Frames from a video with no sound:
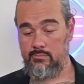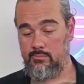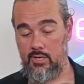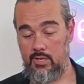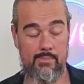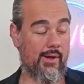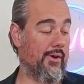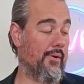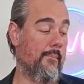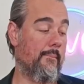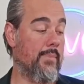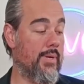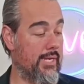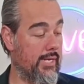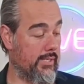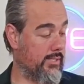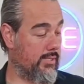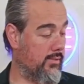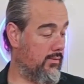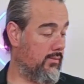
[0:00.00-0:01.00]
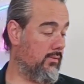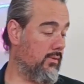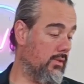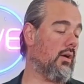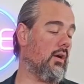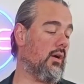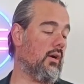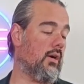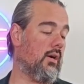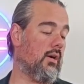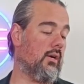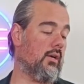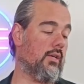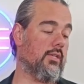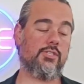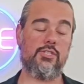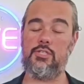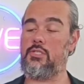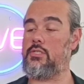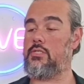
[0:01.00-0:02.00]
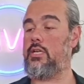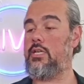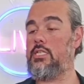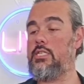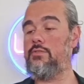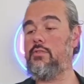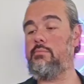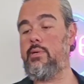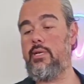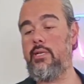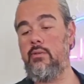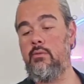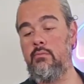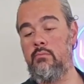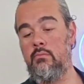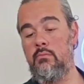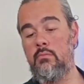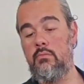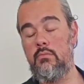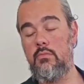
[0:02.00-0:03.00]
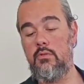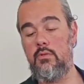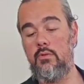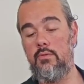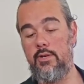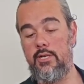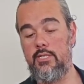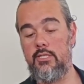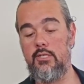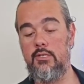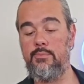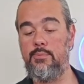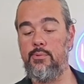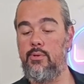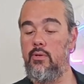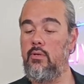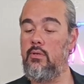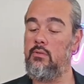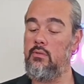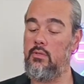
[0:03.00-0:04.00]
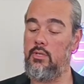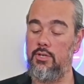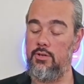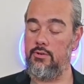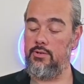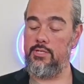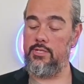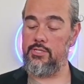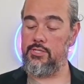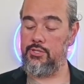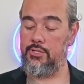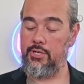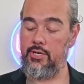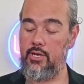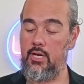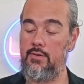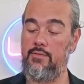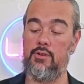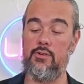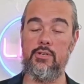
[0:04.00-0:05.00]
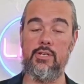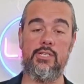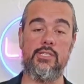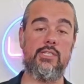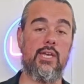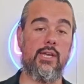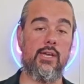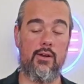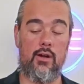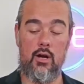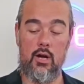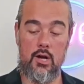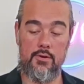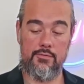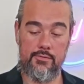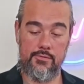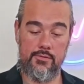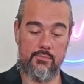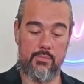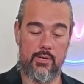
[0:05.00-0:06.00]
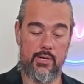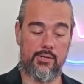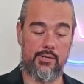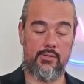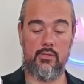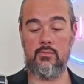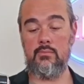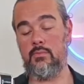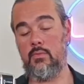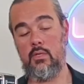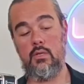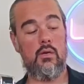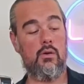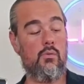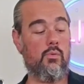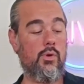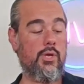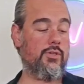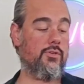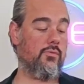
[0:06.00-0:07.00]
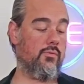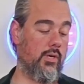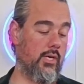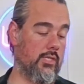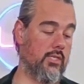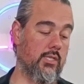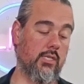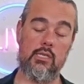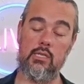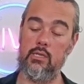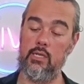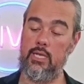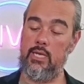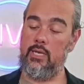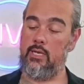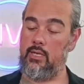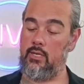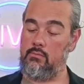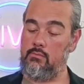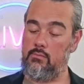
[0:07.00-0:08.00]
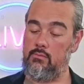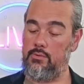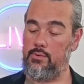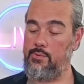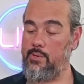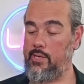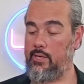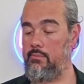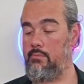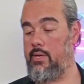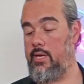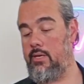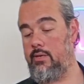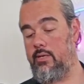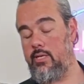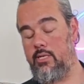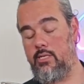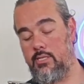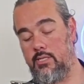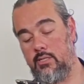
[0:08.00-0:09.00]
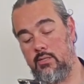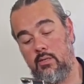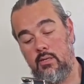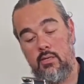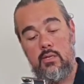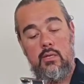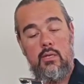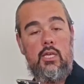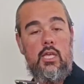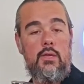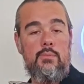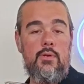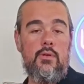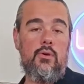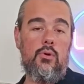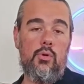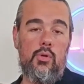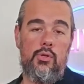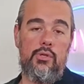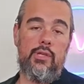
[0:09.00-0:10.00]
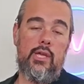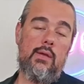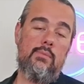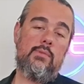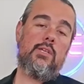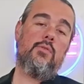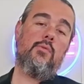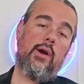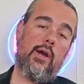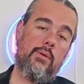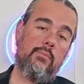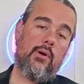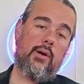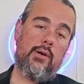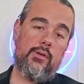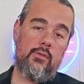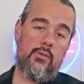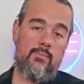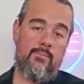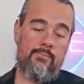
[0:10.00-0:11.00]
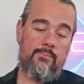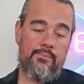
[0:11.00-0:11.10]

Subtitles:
about a minute. It's just a touch of a button, very simple. You don't need to turn it off. You don't need to take it off of the bottle. When you want to clean it, what we recommend is keep an old empty wine bottle,